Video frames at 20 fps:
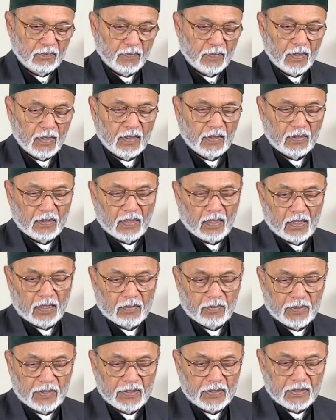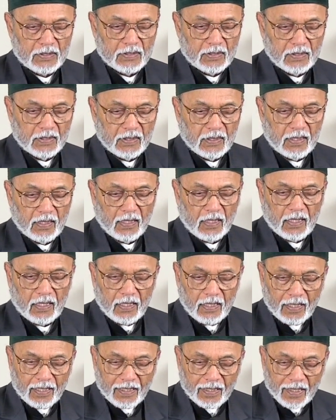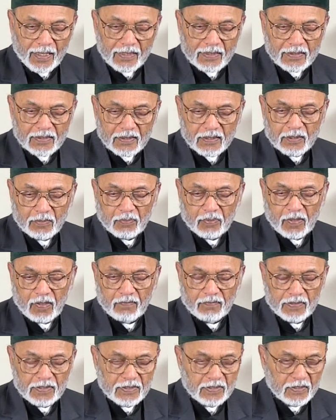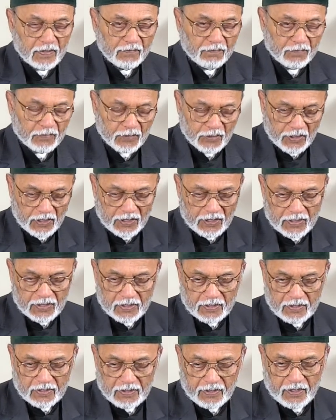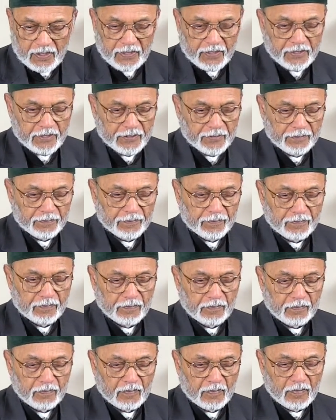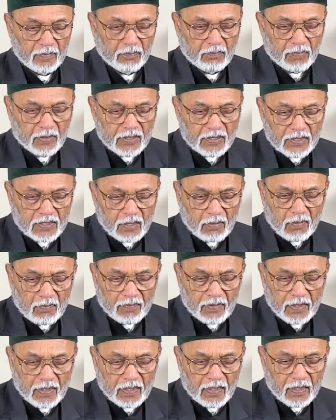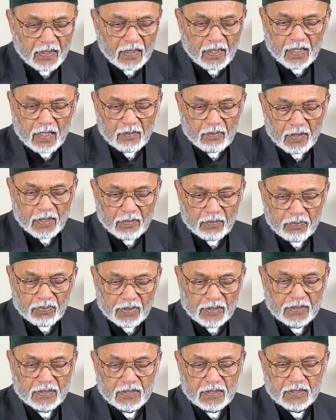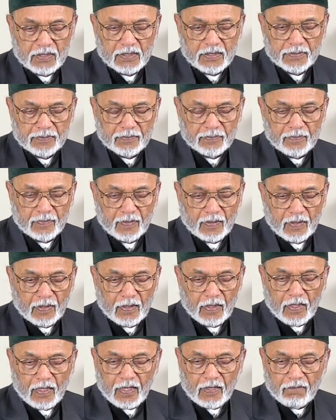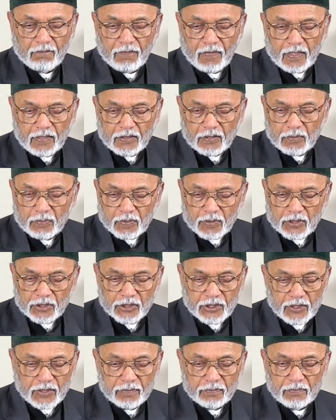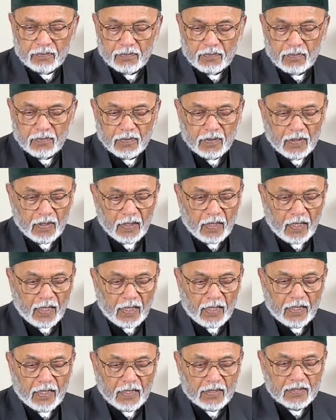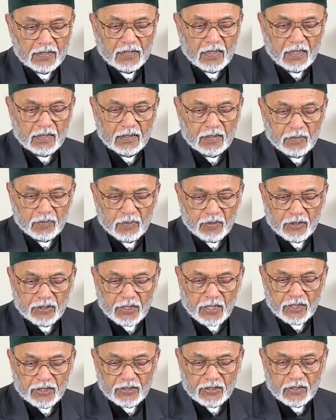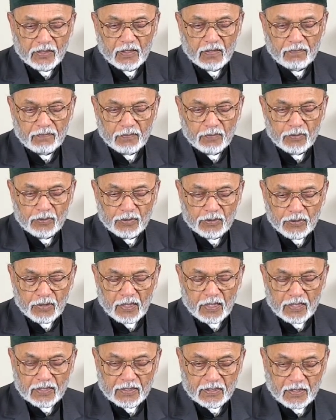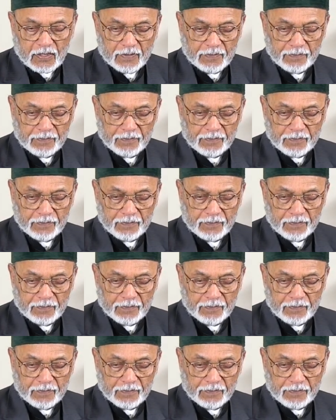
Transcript: The Ottomans had annexed the province in 1468, but some of the Karaman princes had fled to Persia and had sought the protection of Uzun Hasan.